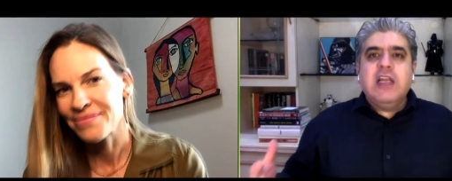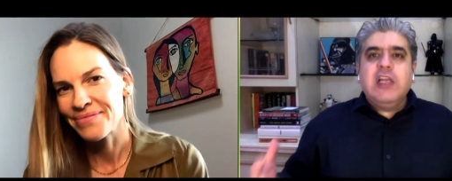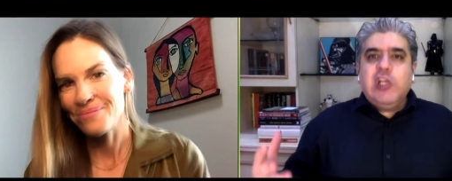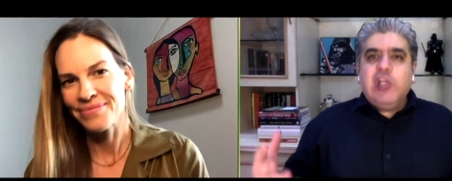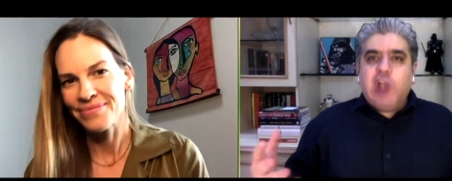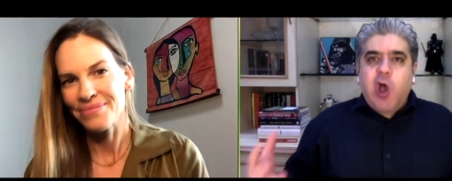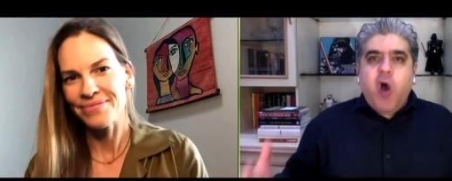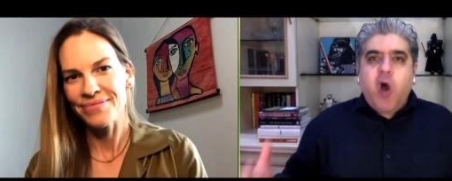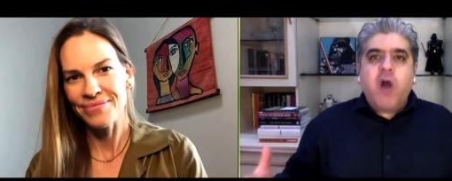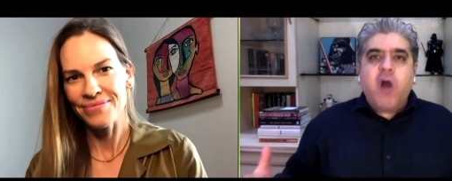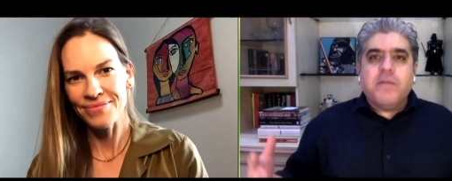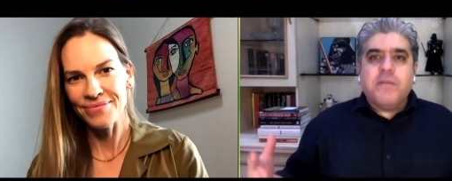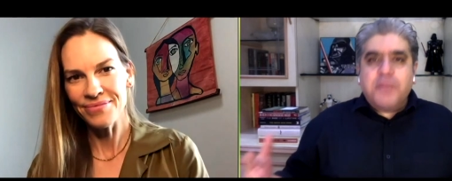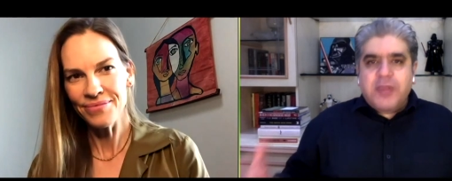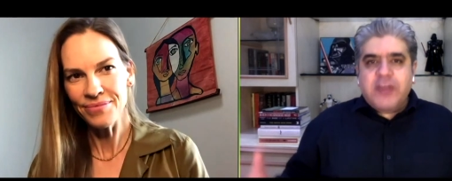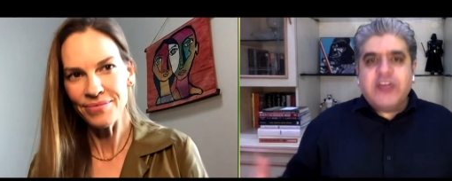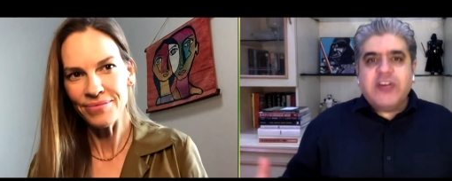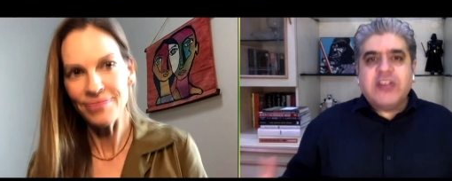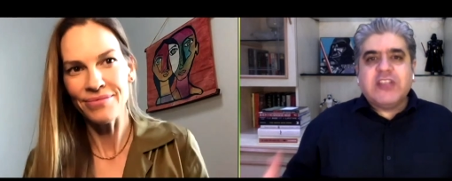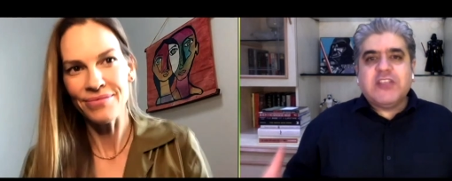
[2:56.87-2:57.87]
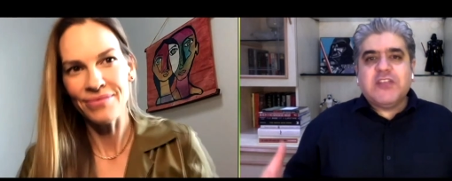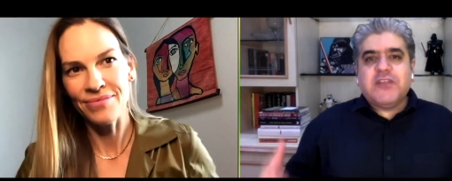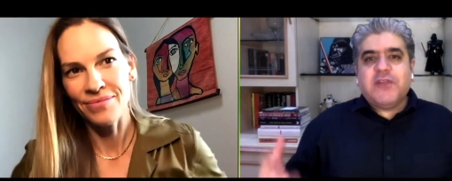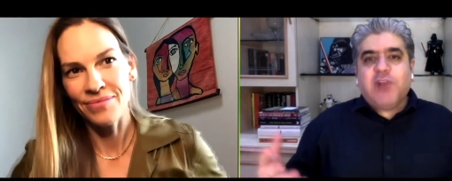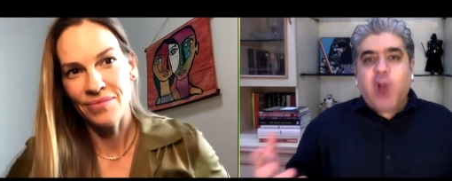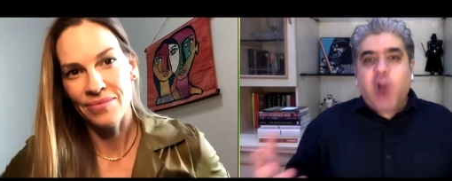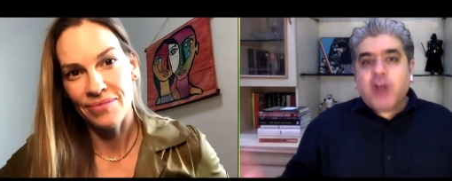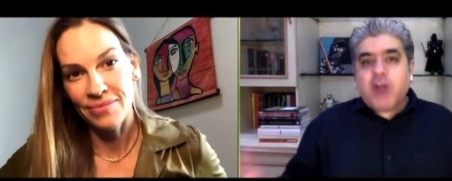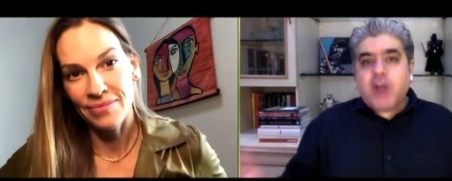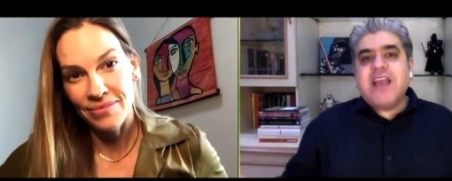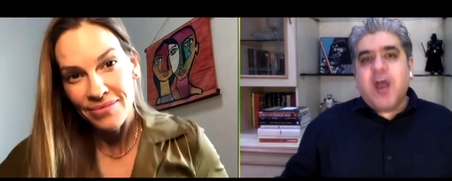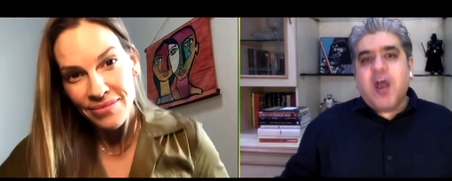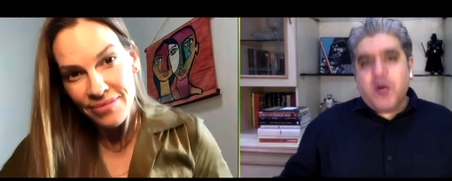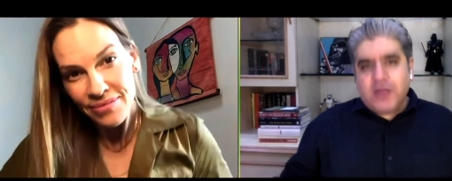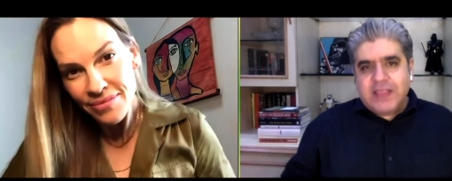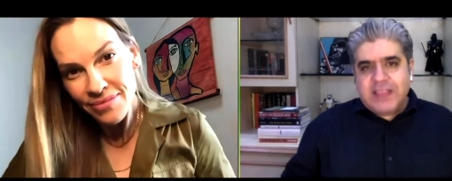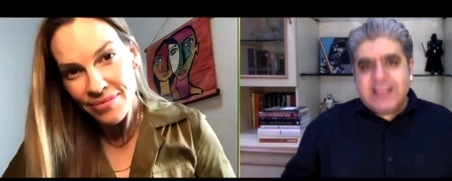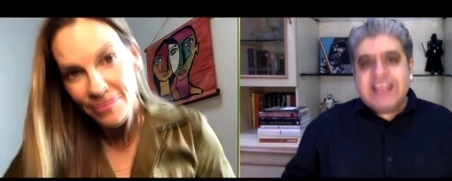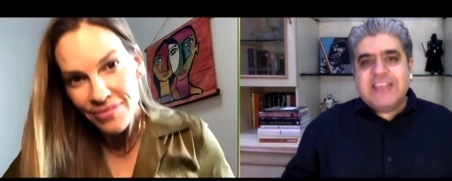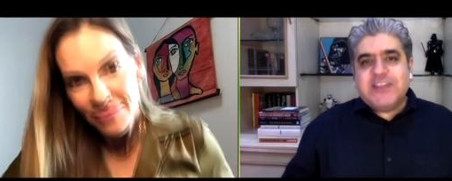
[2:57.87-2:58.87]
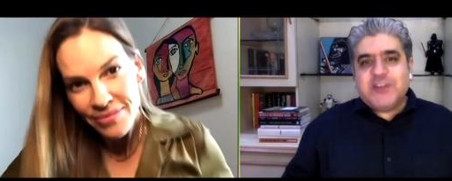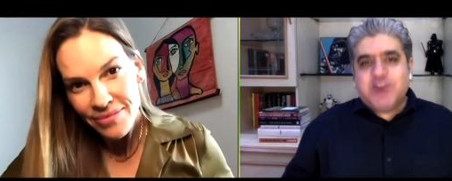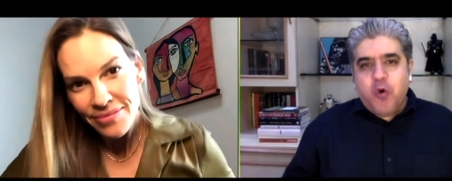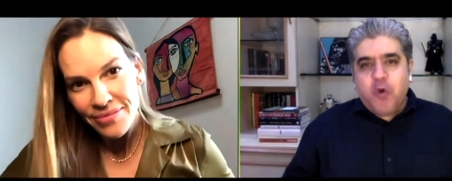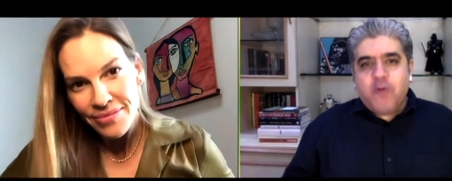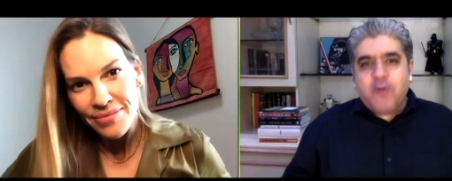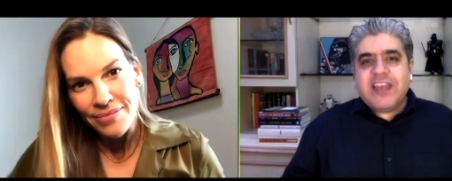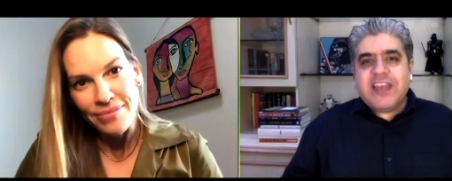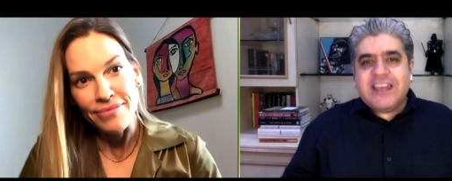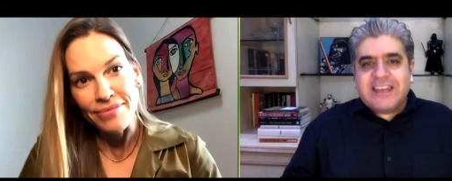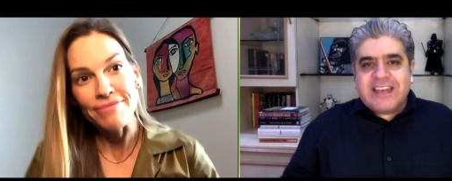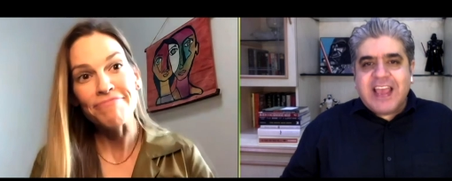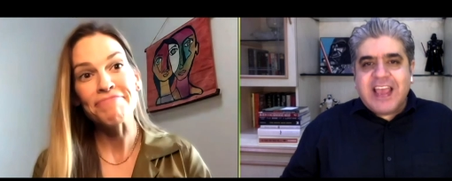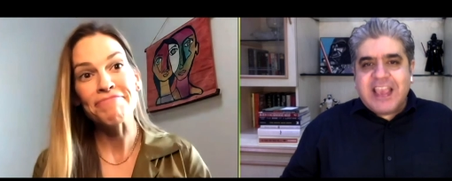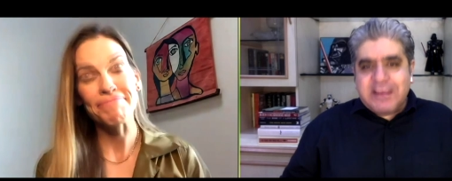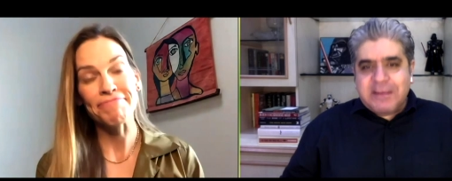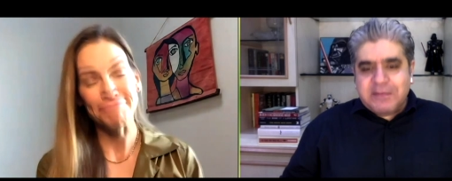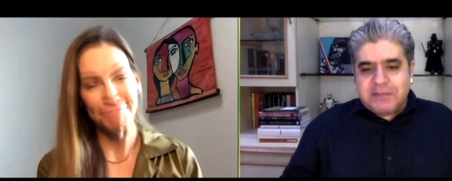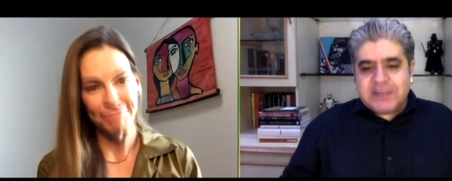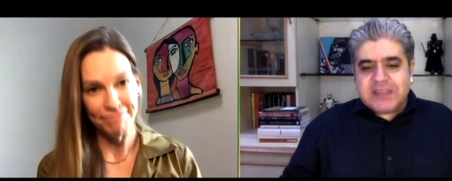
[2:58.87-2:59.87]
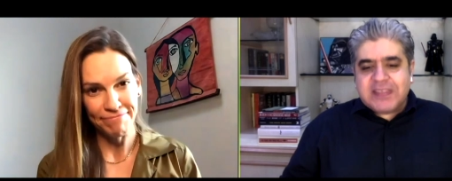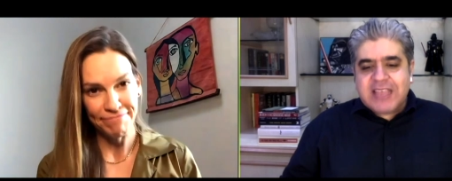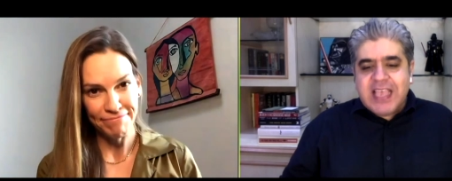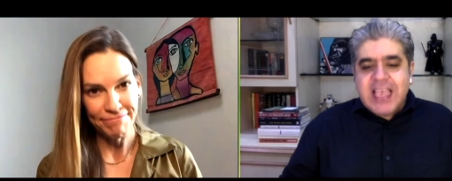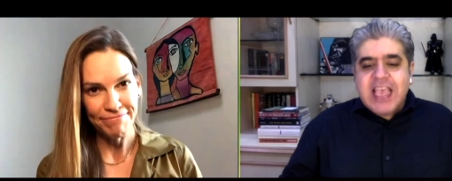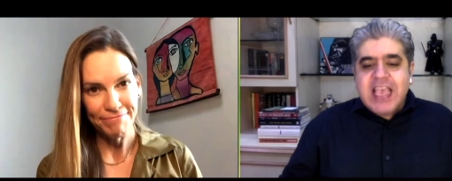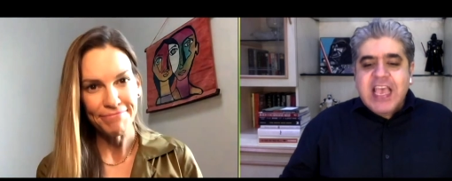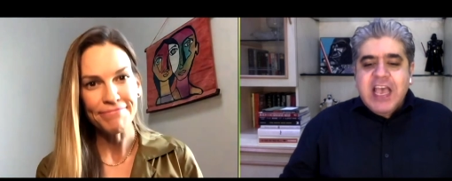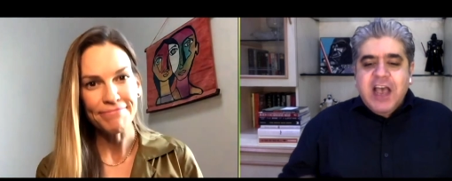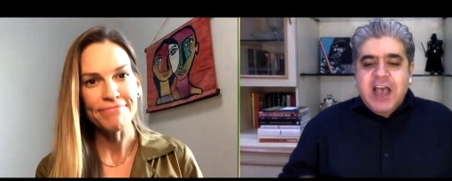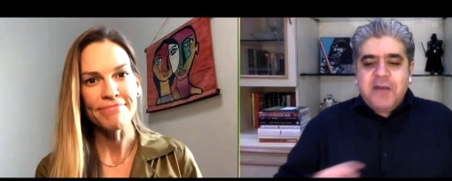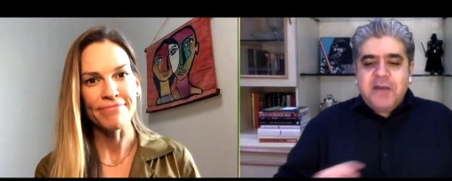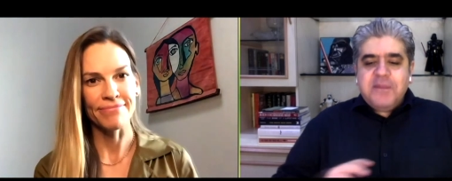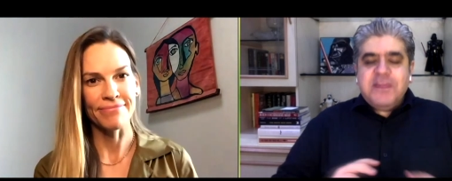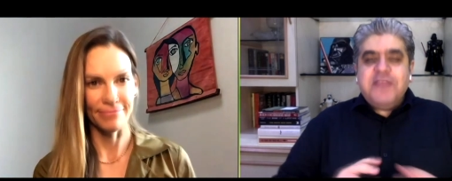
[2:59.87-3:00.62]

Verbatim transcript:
Speaker 1: long periods of lockdown in these COVID times, mm-hmm. um,